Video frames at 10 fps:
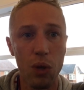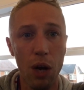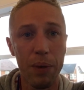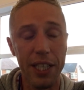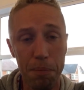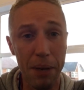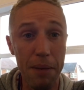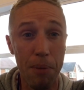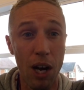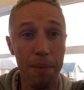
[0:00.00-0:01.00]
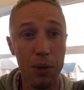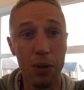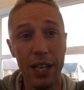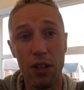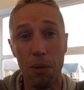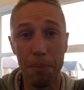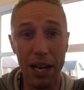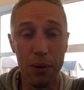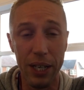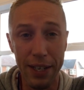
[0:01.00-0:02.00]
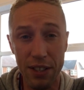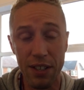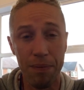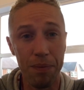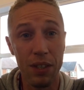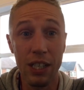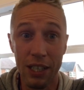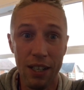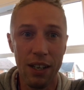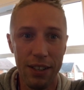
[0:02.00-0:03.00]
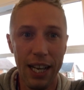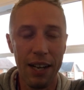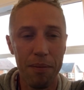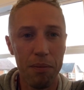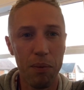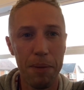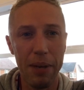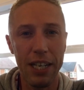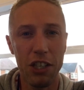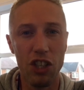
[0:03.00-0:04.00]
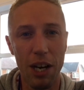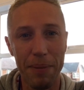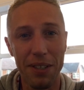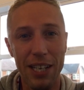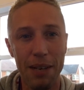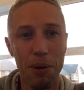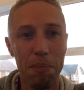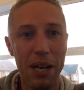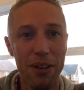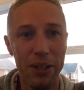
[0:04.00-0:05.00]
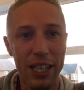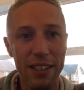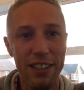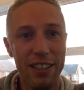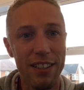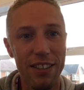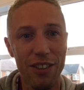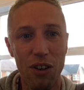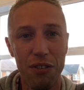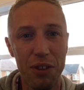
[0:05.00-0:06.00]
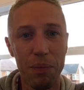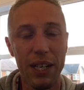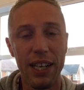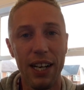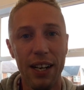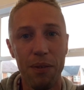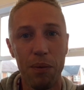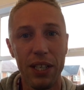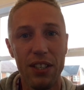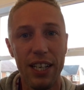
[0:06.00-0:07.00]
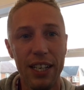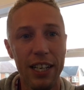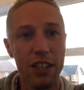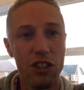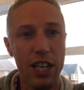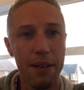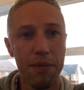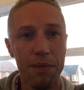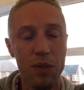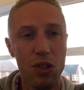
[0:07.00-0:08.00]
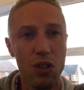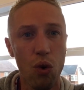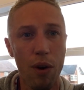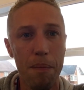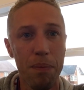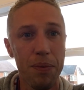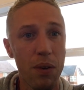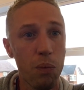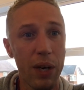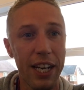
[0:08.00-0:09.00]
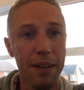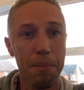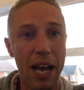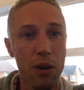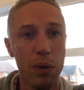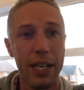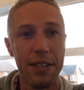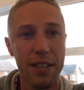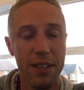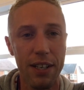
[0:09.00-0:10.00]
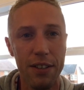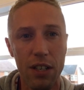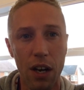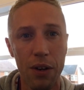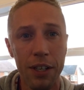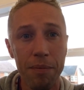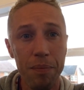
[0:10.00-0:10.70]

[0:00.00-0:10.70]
Although we did beat Bayern Munich on penalties. Yeah, we beat a German team on penalties. Not often we see an English team scoring winning penalties, is it? So